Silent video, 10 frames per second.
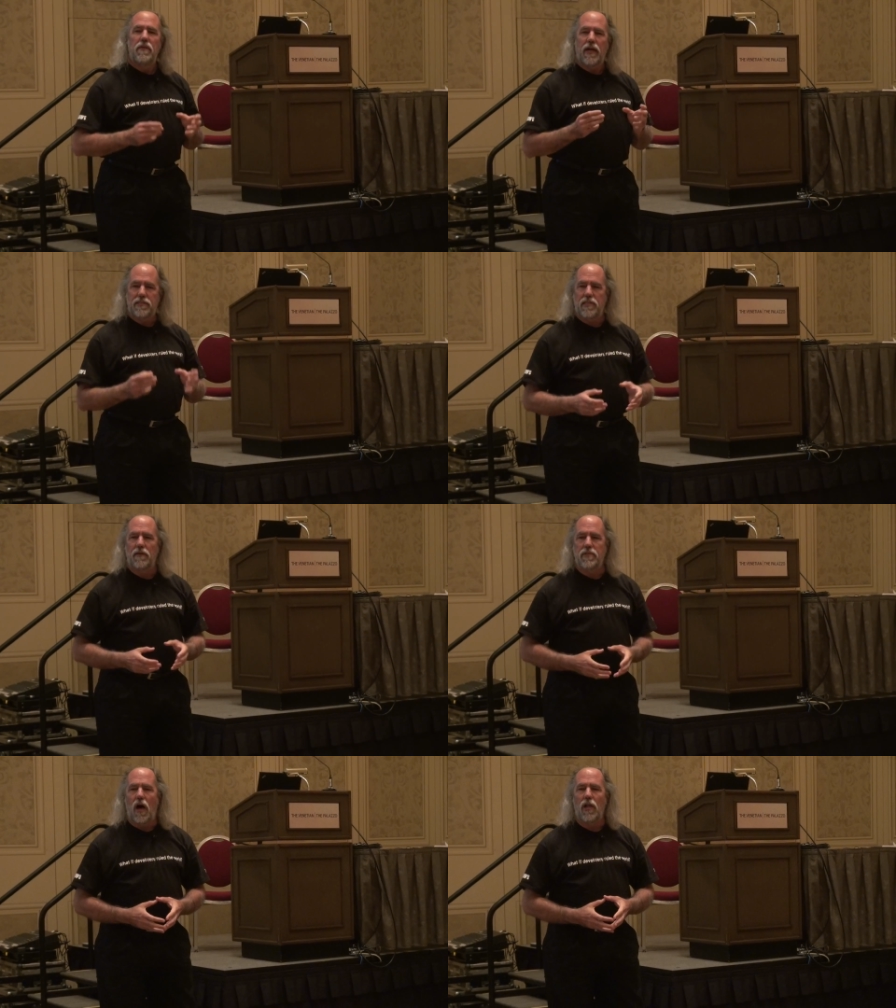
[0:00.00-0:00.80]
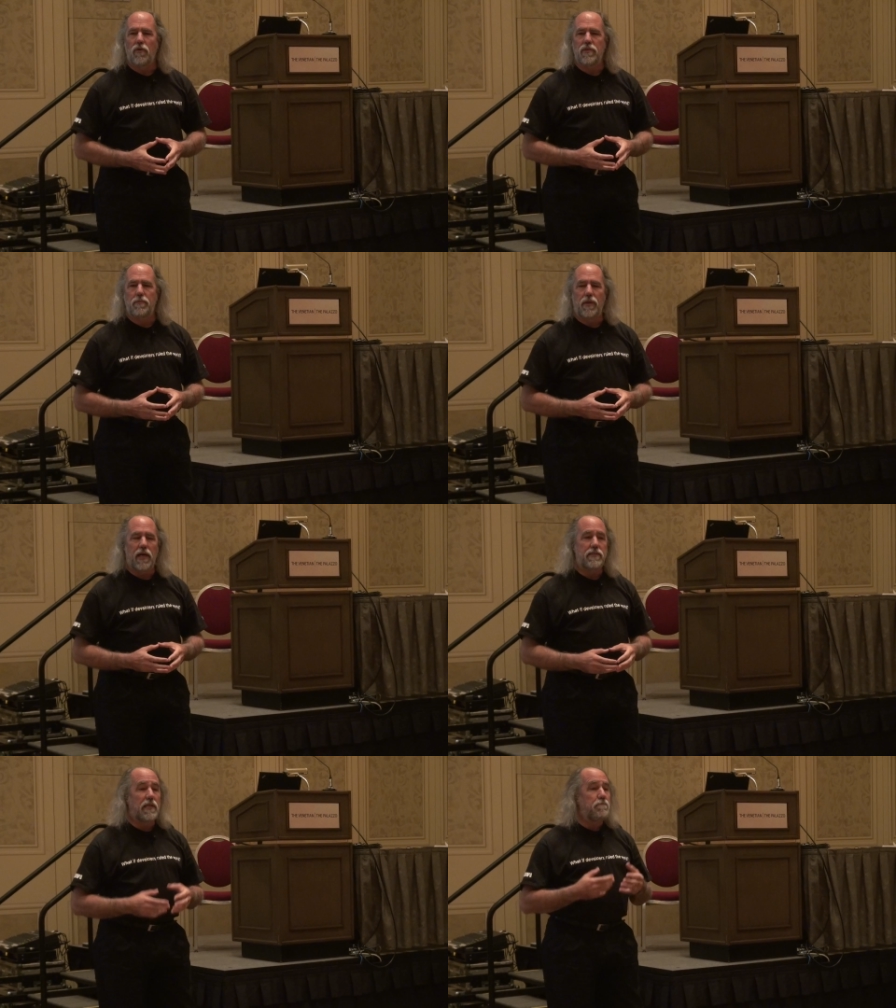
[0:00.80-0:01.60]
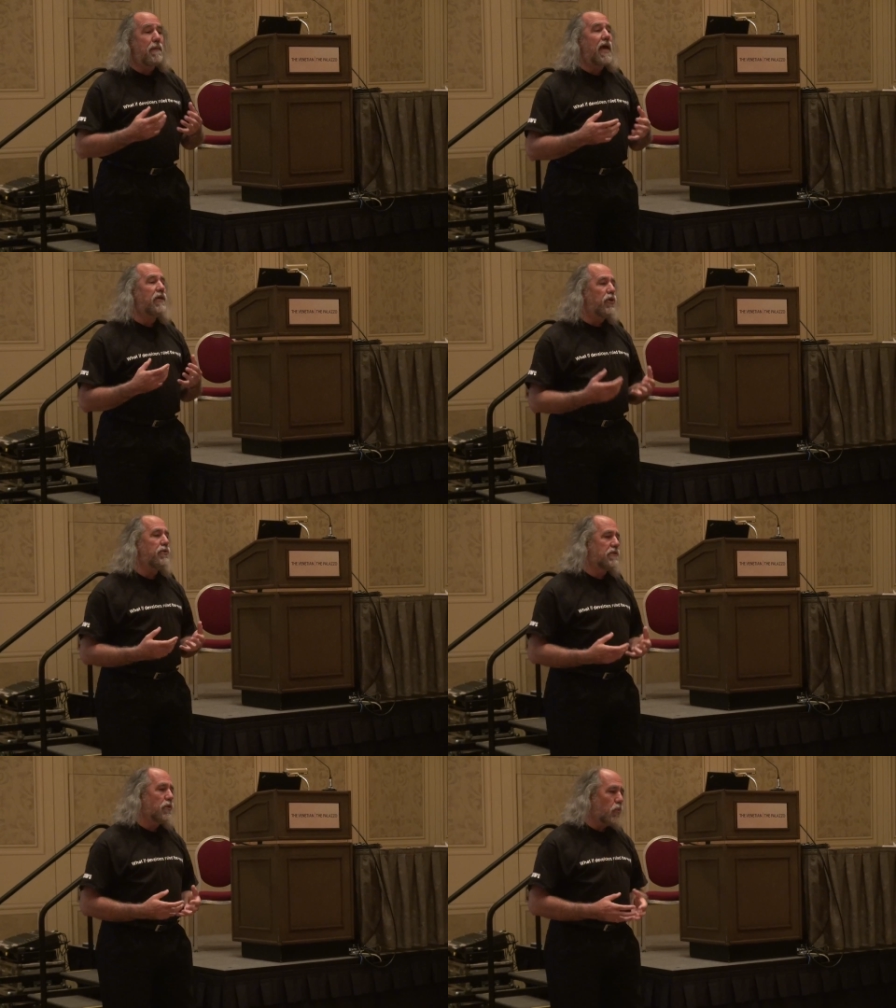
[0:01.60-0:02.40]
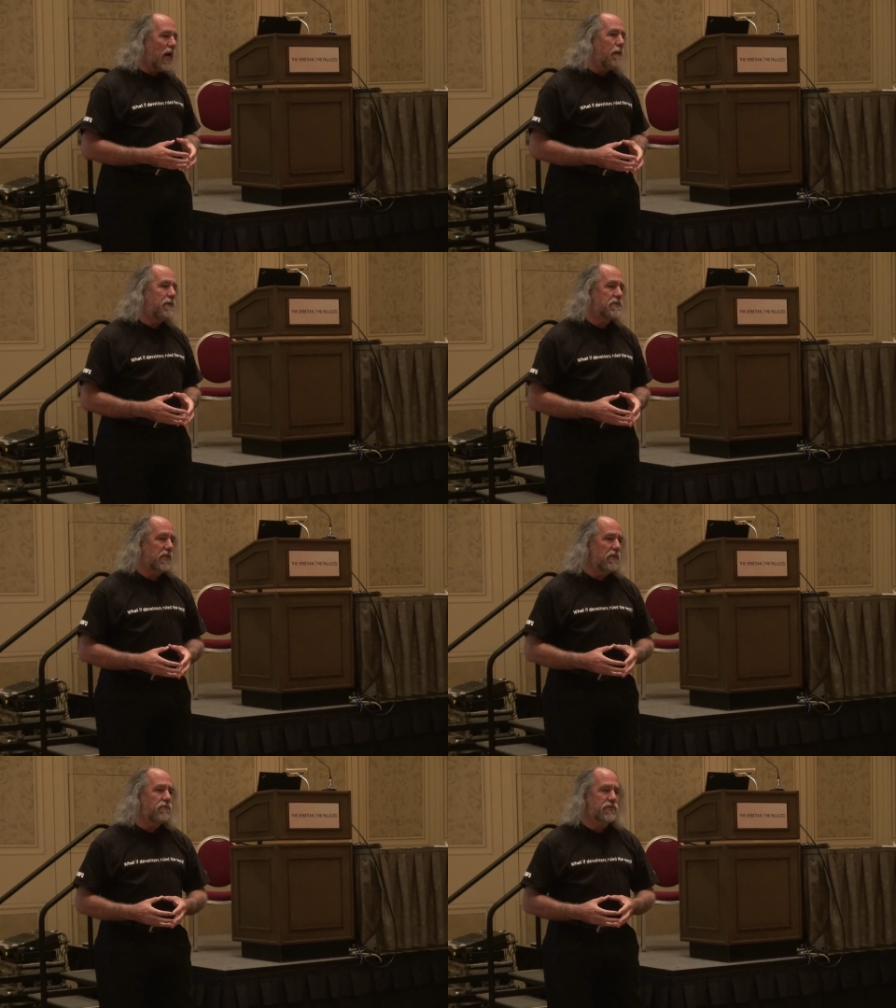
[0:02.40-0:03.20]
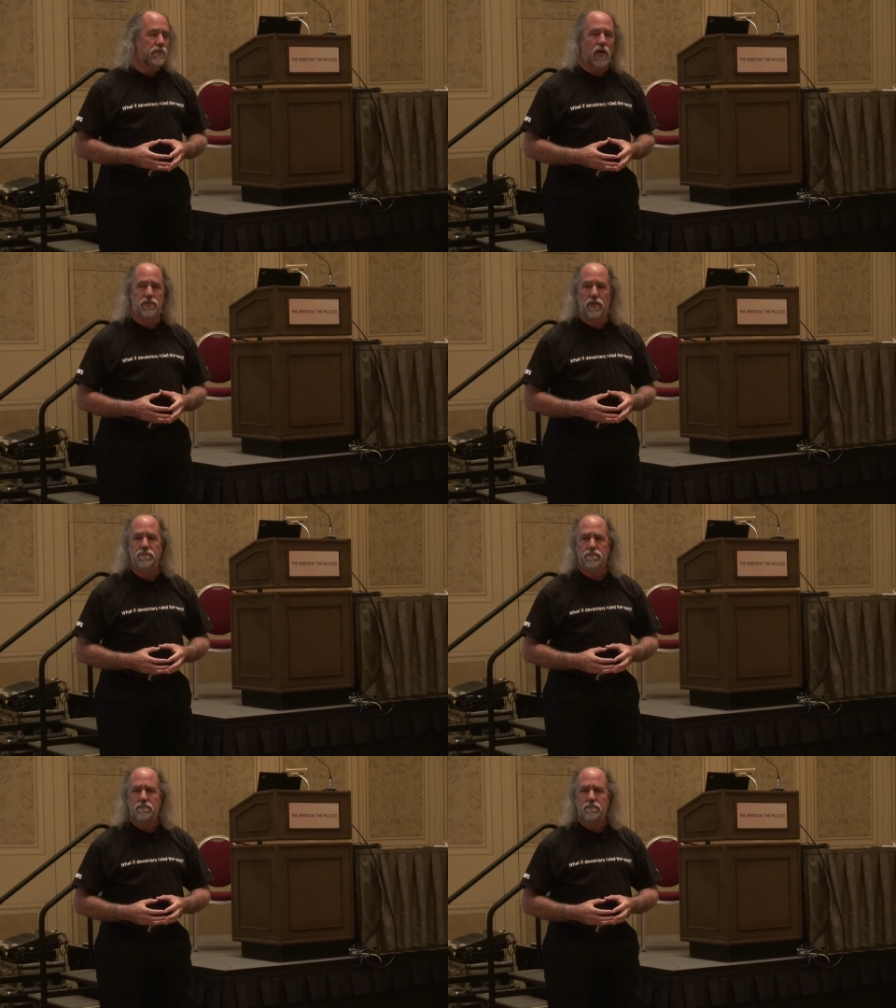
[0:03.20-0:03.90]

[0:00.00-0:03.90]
That stuff's all over the place. It may use the web as an infrastructure,